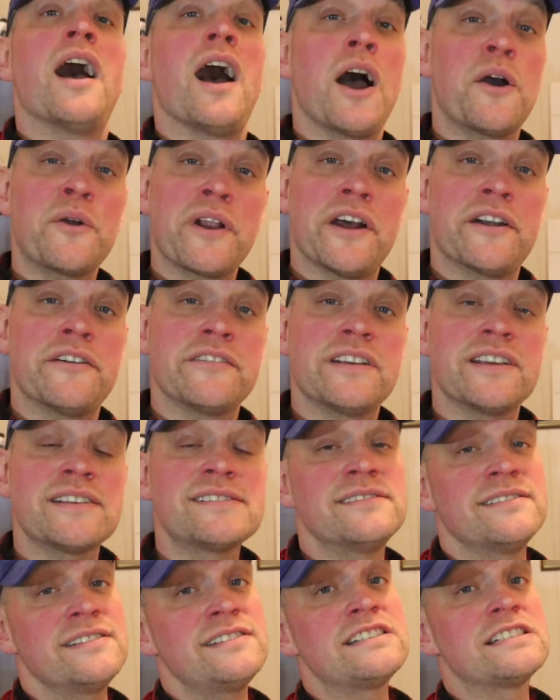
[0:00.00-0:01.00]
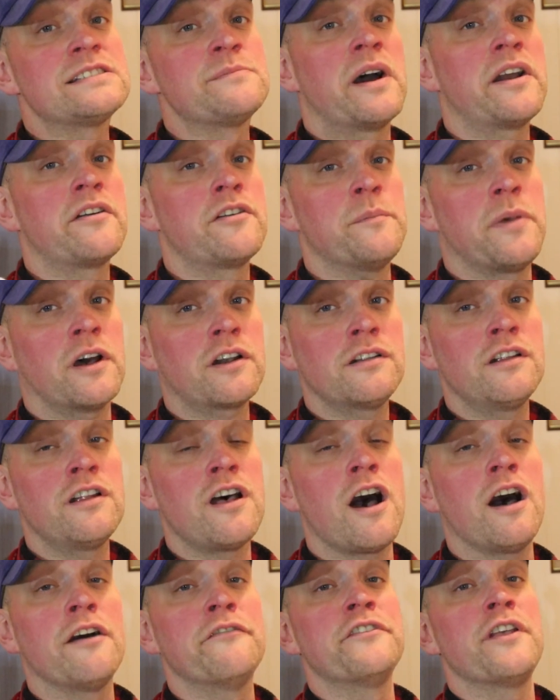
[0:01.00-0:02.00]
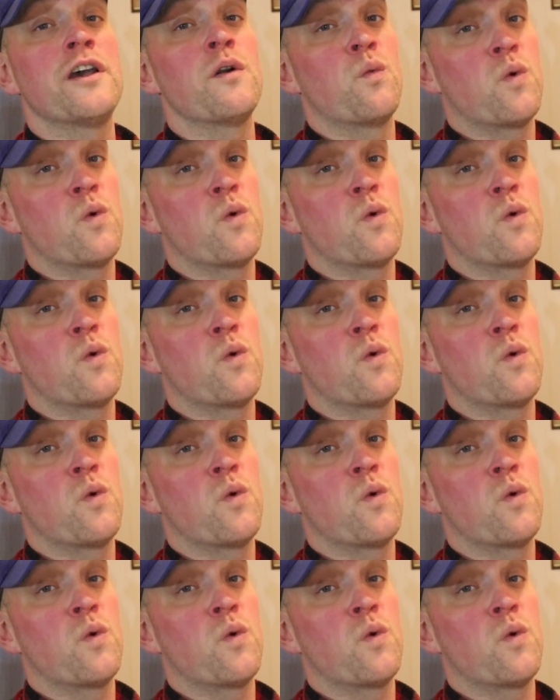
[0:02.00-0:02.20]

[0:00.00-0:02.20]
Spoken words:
How the heretics, this is my rebuttal of the